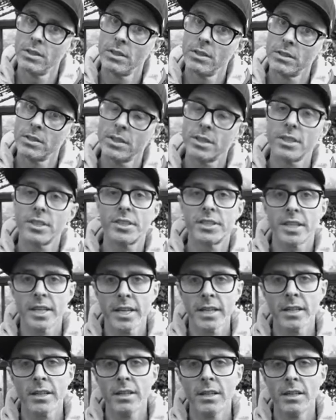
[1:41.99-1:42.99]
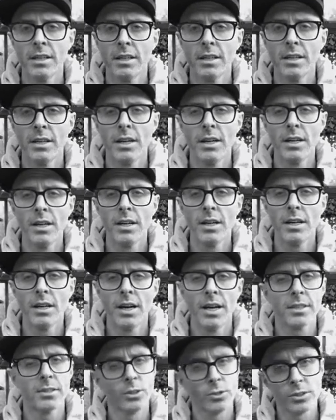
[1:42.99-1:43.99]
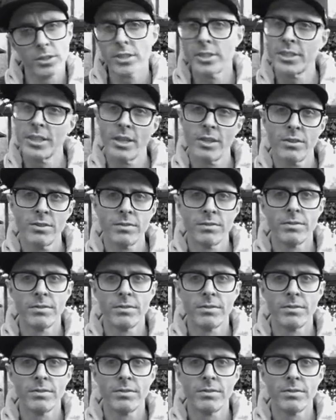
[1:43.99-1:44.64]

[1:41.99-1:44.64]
Does he say, "I told you so"?